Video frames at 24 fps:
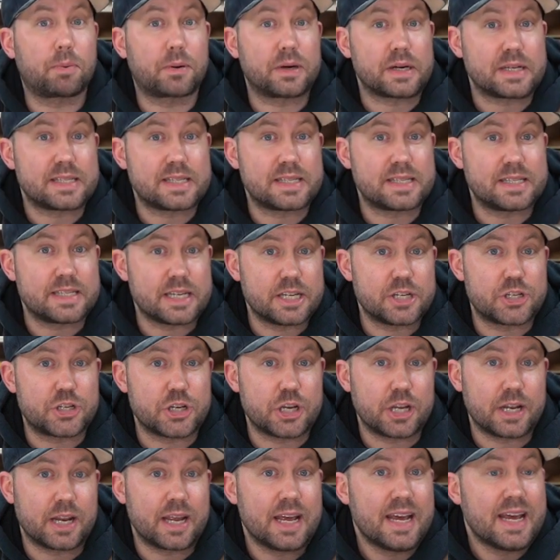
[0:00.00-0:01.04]

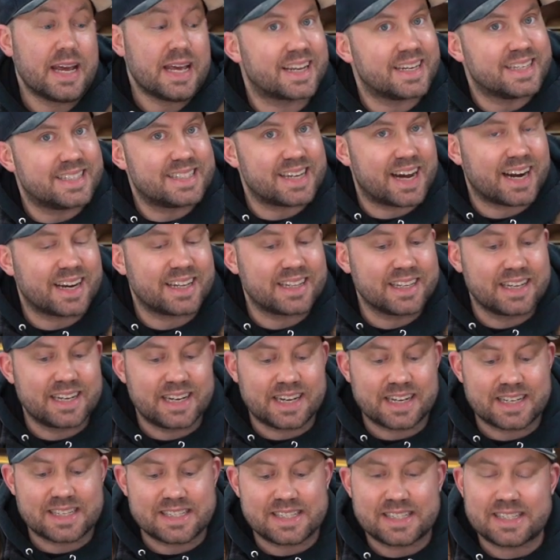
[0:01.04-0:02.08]
precision. I can dial in
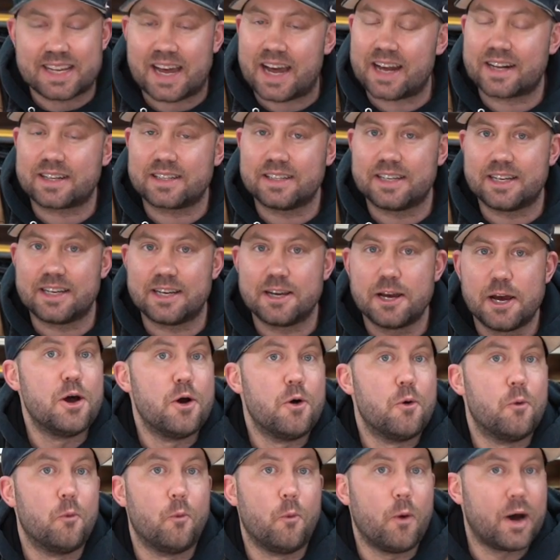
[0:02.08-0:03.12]
exactly
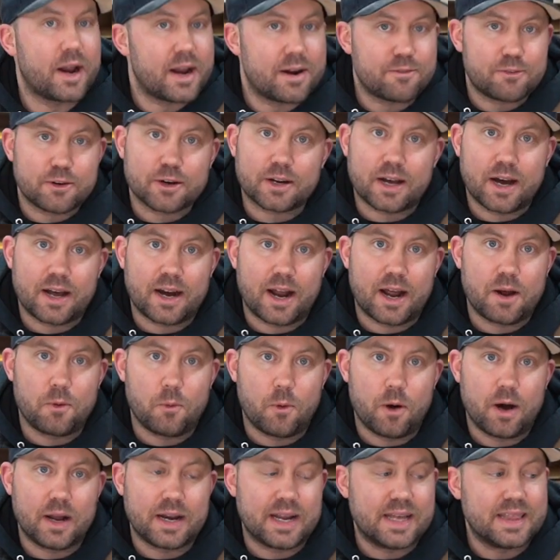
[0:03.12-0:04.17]
whatever cut I want,